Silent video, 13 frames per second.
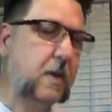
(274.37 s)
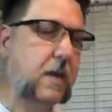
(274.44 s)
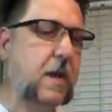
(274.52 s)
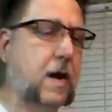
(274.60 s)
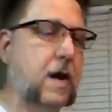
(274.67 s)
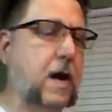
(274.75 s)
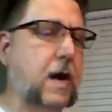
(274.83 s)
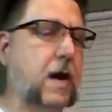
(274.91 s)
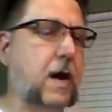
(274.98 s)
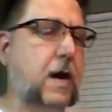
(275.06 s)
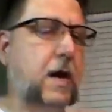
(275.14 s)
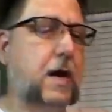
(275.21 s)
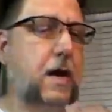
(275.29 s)

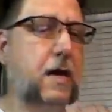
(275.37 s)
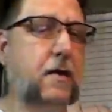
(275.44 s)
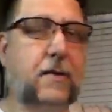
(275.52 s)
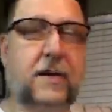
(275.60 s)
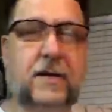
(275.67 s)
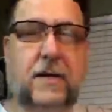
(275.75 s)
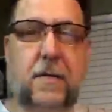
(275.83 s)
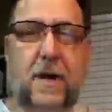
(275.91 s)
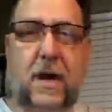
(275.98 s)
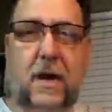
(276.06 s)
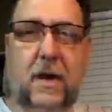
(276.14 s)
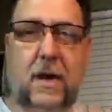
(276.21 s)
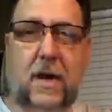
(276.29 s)
And we got some
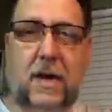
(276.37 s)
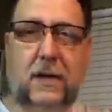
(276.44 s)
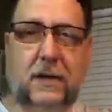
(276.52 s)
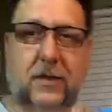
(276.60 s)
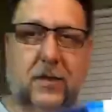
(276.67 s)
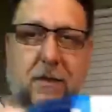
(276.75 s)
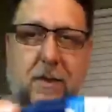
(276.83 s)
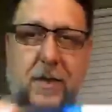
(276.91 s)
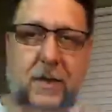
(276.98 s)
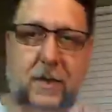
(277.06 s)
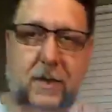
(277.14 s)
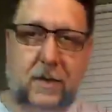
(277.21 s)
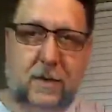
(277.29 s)
airline
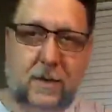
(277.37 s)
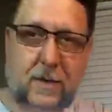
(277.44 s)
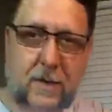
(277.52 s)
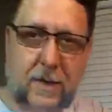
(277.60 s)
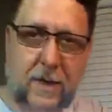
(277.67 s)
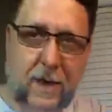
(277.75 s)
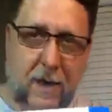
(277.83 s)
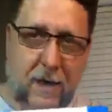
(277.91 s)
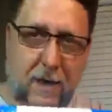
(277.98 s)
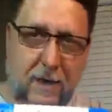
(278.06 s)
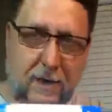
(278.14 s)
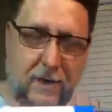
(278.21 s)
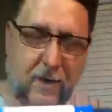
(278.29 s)
tubing.
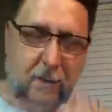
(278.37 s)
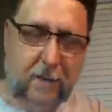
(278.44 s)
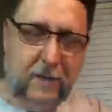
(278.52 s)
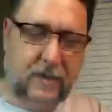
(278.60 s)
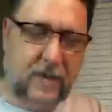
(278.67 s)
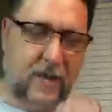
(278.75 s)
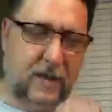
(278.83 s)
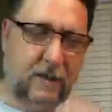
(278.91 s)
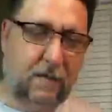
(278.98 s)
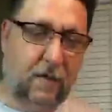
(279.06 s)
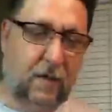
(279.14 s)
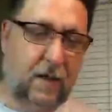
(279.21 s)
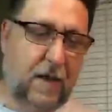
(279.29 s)
Airline tubing is handy for
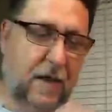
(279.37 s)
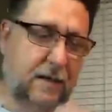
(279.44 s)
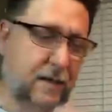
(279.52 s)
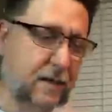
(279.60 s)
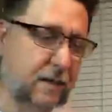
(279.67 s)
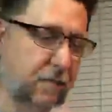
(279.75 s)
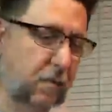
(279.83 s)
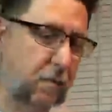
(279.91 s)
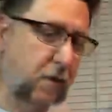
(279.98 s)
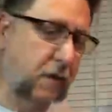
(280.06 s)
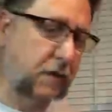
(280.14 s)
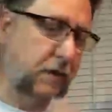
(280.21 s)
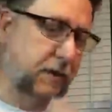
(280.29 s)
lots of different
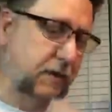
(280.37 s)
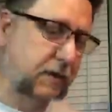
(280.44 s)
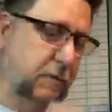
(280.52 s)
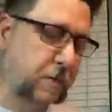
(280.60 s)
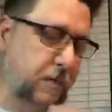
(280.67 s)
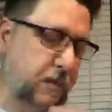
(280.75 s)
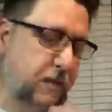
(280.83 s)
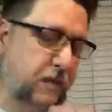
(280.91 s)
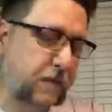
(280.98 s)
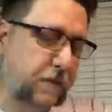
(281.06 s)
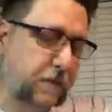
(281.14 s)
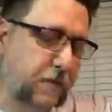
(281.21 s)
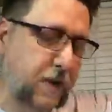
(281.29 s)
projects, especially
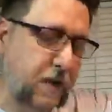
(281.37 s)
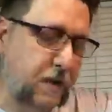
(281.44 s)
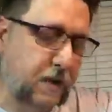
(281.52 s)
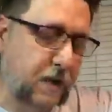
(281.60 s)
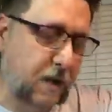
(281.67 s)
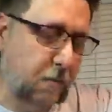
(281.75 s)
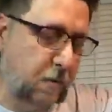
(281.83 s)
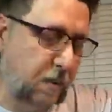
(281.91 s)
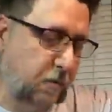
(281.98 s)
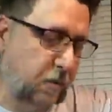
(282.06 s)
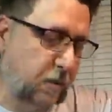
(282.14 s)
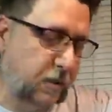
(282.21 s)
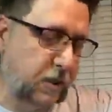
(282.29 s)
if you've got a DIY
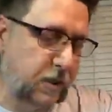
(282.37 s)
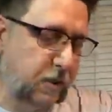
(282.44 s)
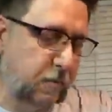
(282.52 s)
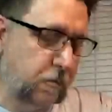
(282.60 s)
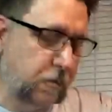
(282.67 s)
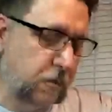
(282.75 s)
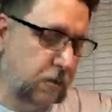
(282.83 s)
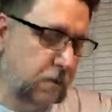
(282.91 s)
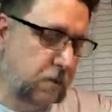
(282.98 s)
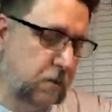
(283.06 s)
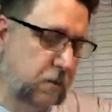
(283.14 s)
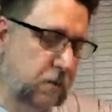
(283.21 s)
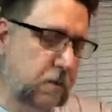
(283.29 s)
project going.
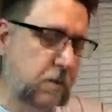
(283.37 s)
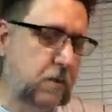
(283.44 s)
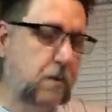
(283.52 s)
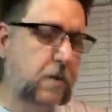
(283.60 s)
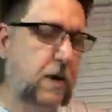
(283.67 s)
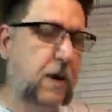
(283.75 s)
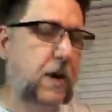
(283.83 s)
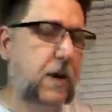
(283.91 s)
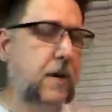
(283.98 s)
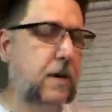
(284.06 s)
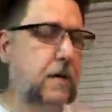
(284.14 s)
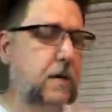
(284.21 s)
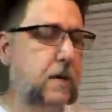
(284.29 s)

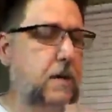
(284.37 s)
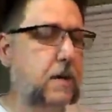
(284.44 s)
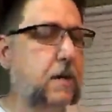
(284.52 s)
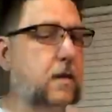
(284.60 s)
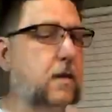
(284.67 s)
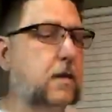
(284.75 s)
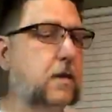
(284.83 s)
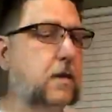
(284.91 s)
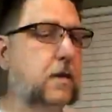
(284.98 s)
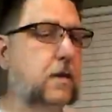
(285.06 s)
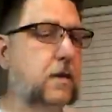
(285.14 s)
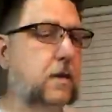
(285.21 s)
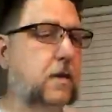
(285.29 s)
And
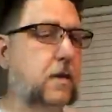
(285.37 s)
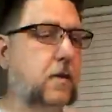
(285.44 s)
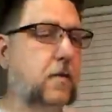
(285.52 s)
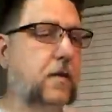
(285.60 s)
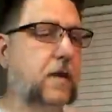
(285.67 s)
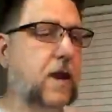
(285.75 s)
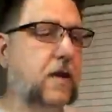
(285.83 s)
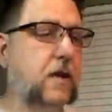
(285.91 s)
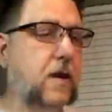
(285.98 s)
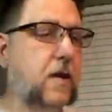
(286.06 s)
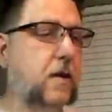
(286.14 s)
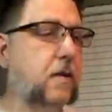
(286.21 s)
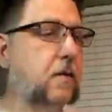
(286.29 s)
we got
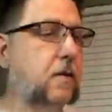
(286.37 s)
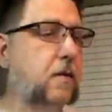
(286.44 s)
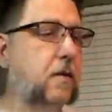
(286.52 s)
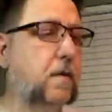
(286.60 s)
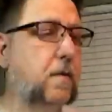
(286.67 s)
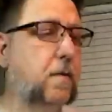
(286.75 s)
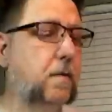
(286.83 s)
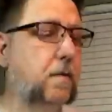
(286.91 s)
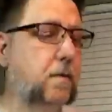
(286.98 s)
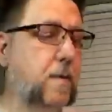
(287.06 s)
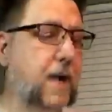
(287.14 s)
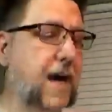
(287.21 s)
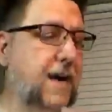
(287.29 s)

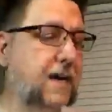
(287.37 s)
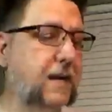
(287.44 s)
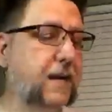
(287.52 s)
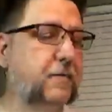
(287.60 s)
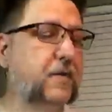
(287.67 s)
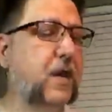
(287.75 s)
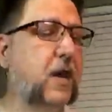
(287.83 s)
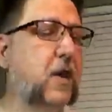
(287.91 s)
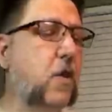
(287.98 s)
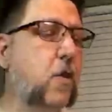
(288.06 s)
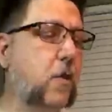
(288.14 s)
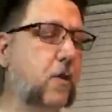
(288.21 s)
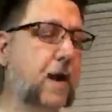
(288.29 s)
mag clips.
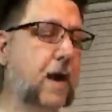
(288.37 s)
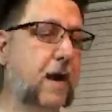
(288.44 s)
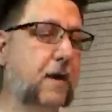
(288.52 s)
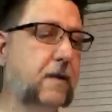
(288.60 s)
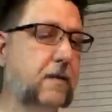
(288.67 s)
Oh, okay.